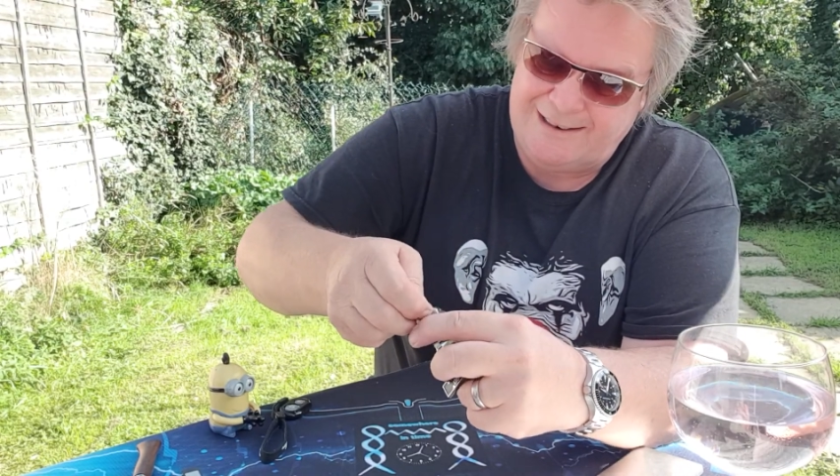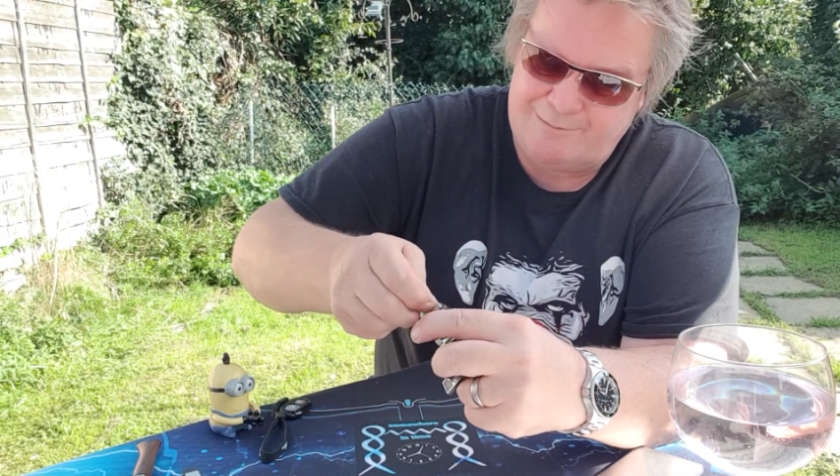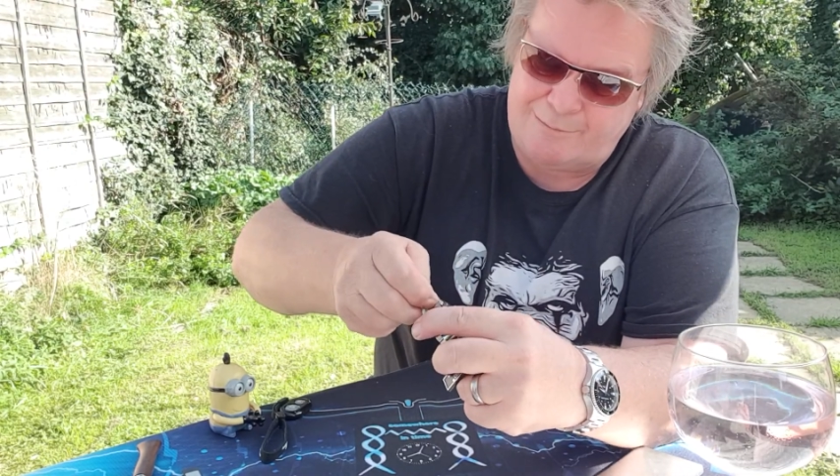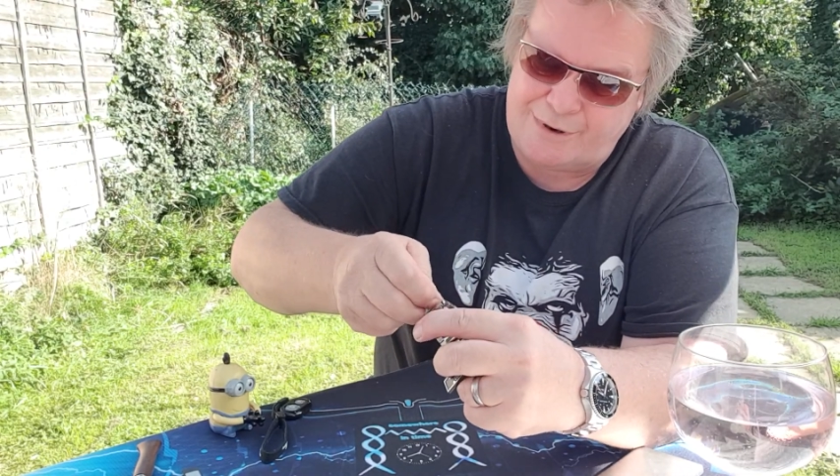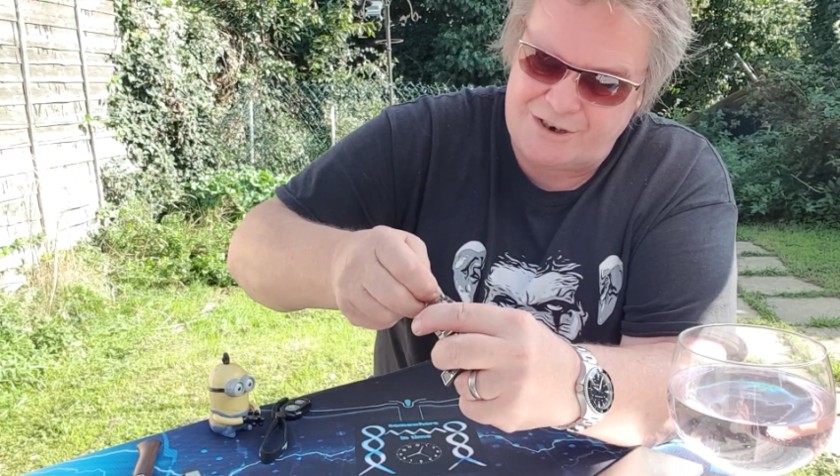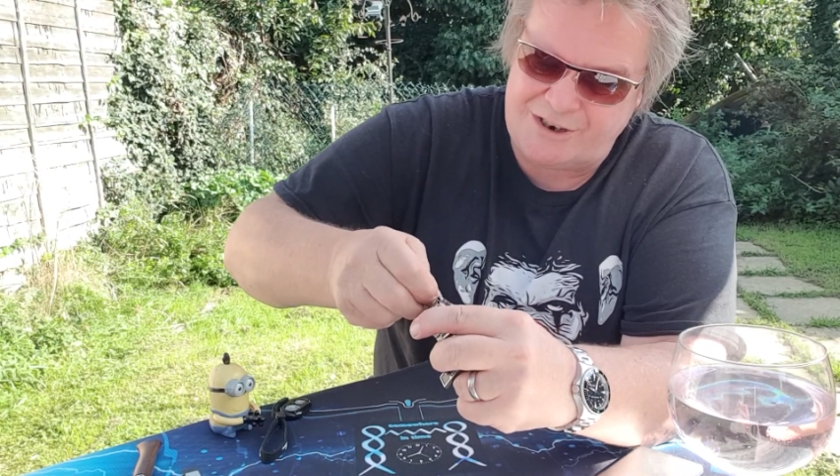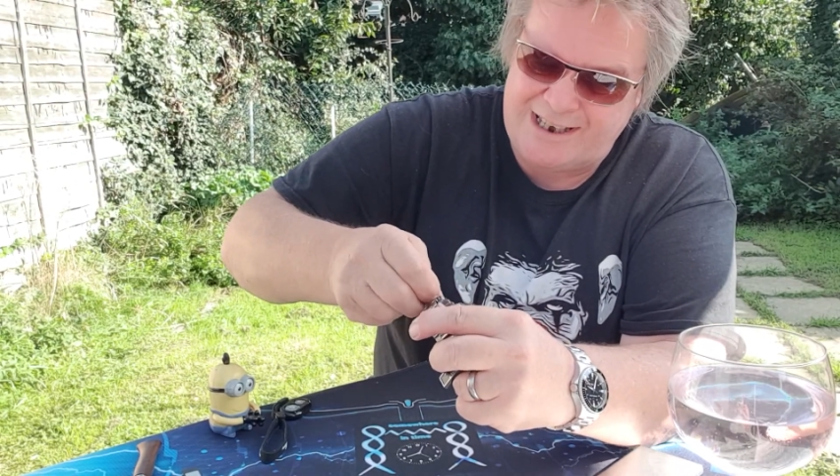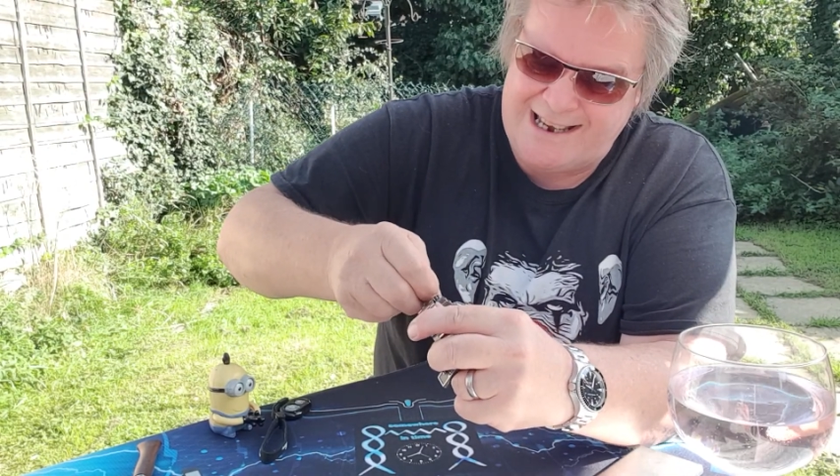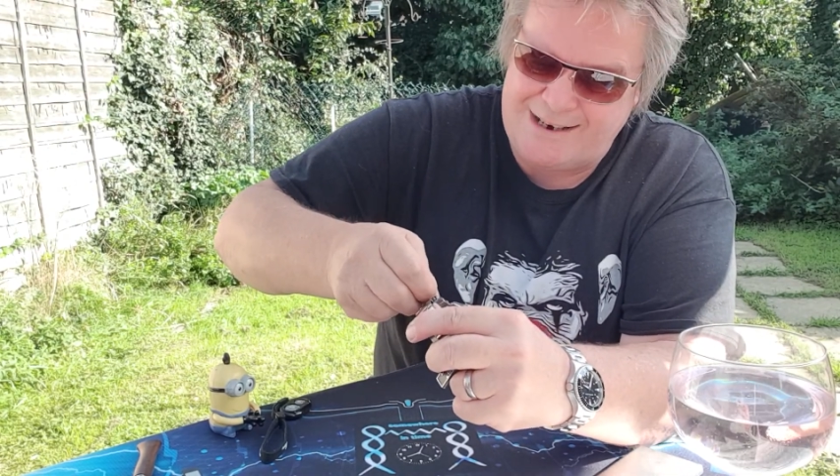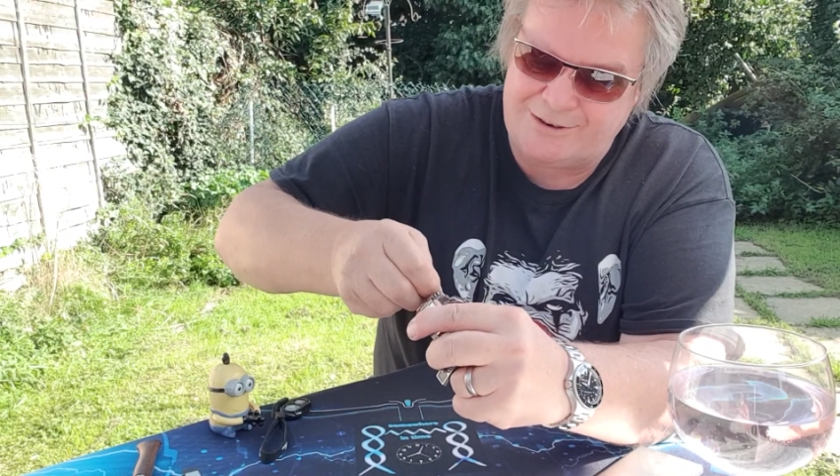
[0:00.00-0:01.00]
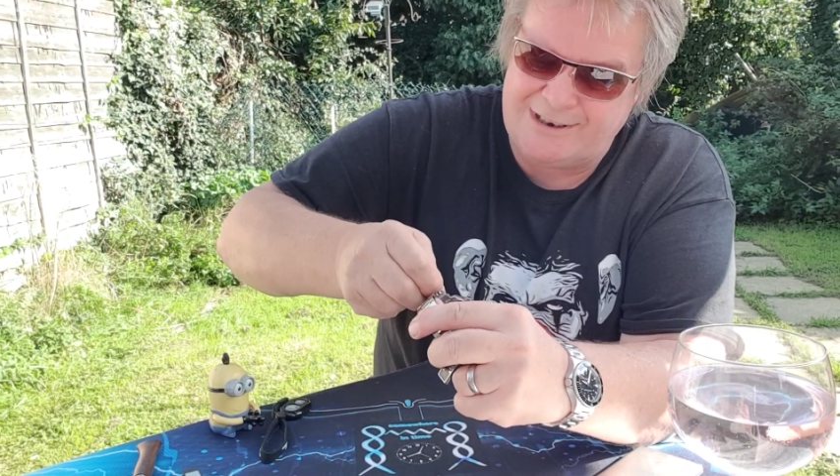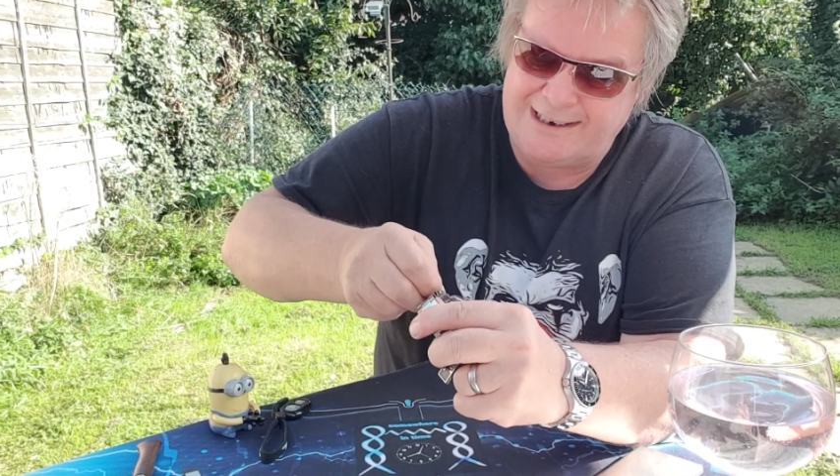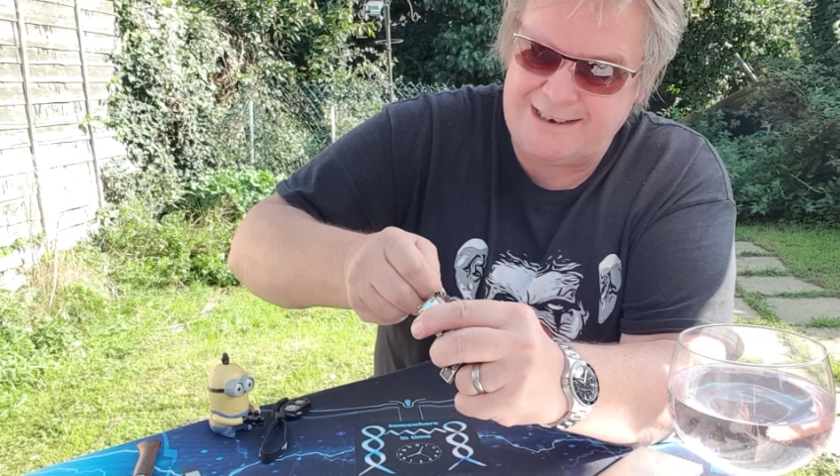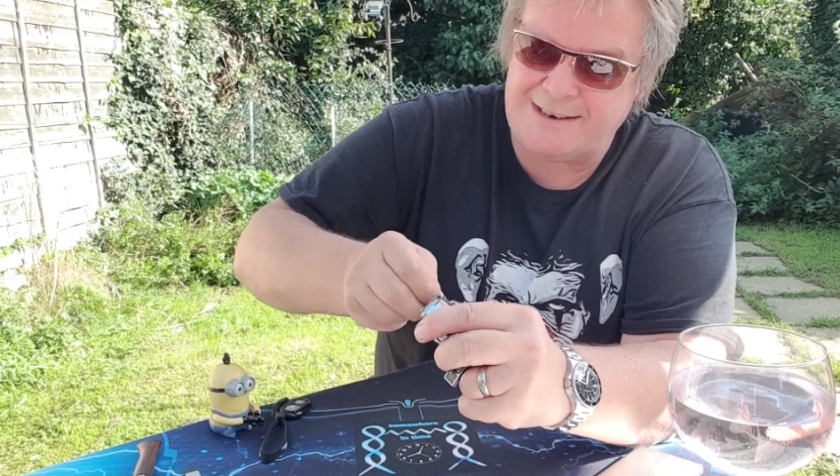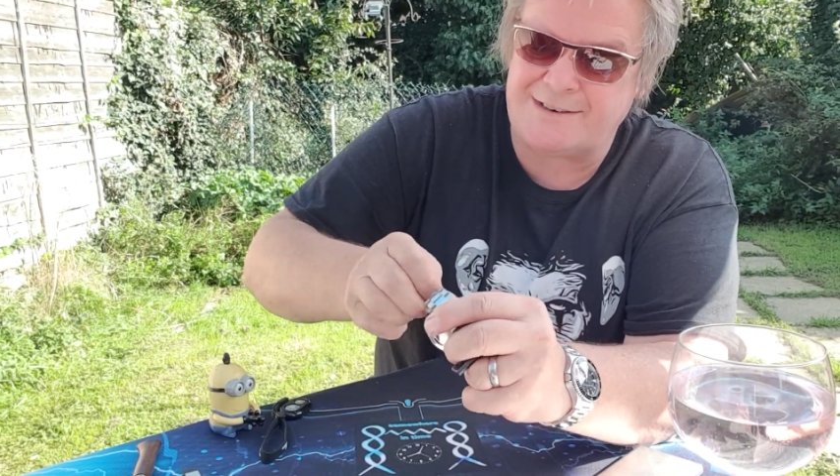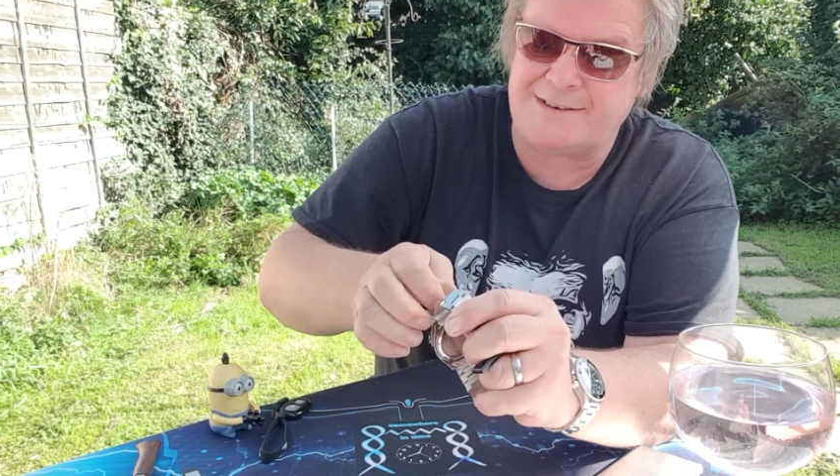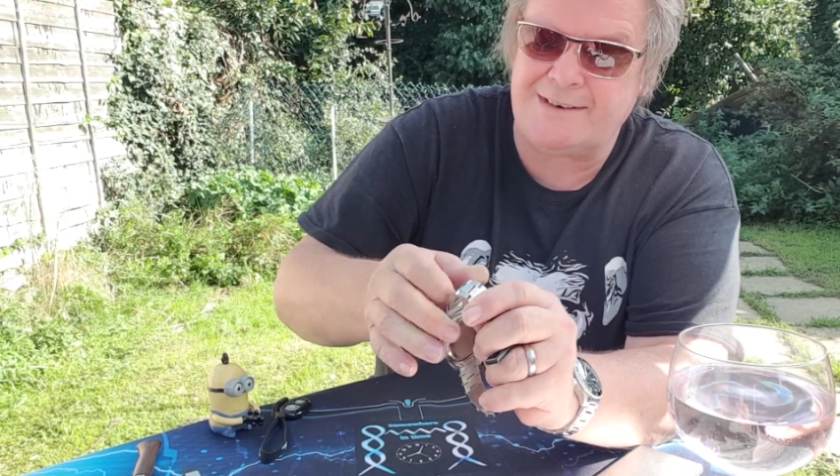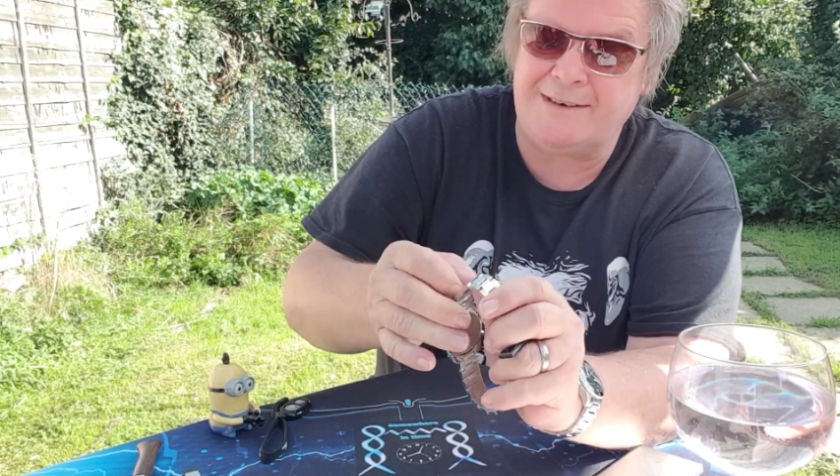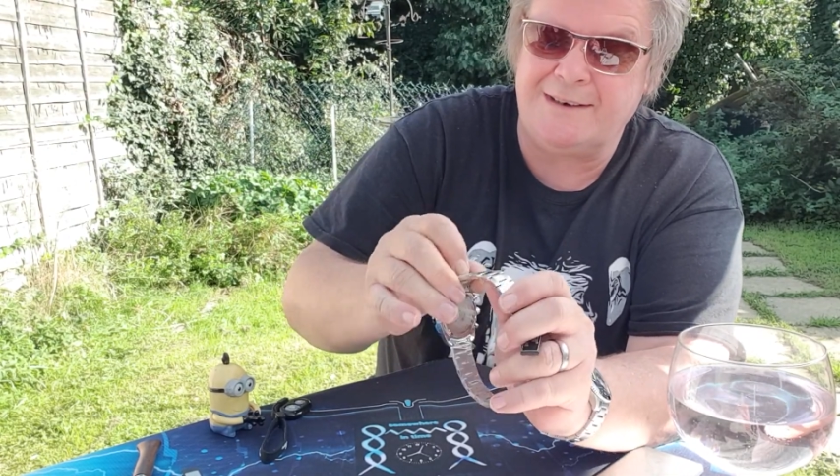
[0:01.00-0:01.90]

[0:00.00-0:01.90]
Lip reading: and brushed outer links.